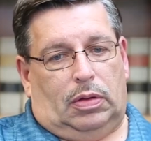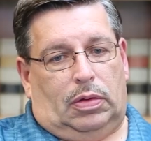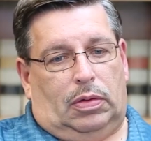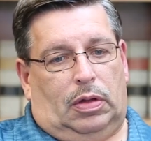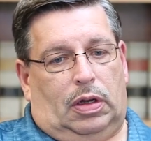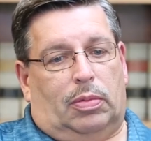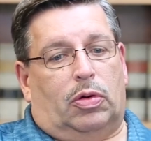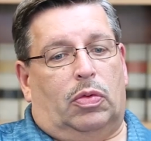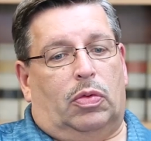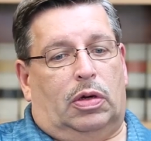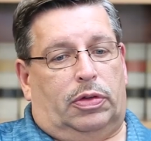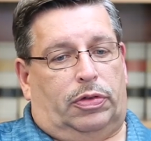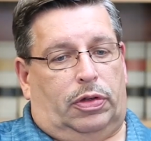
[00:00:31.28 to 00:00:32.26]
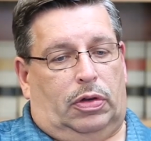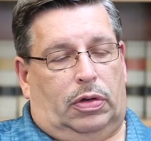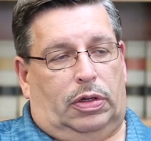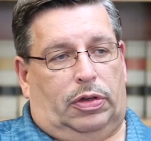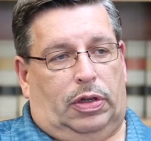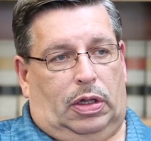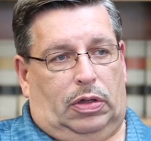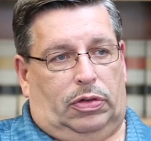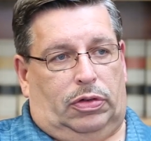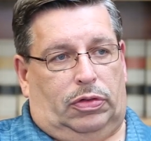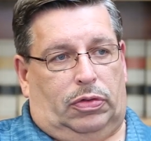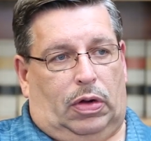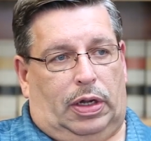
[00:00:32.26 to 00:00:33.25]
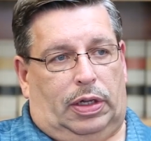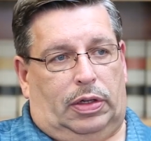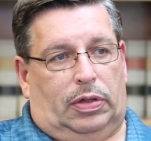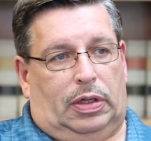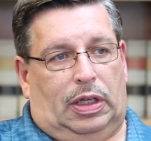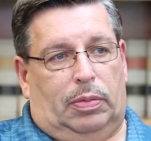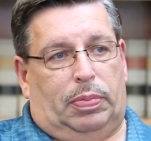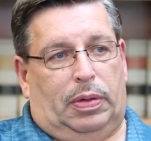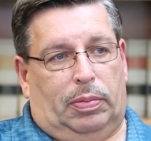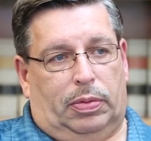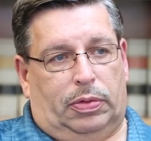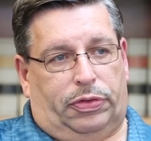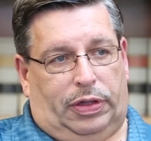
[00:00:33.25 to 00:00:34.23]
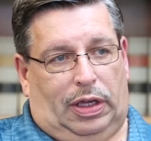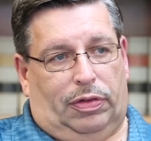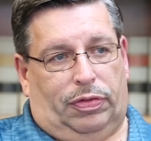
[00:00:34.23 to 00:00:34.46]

The number one security challenge is trying to keep people safe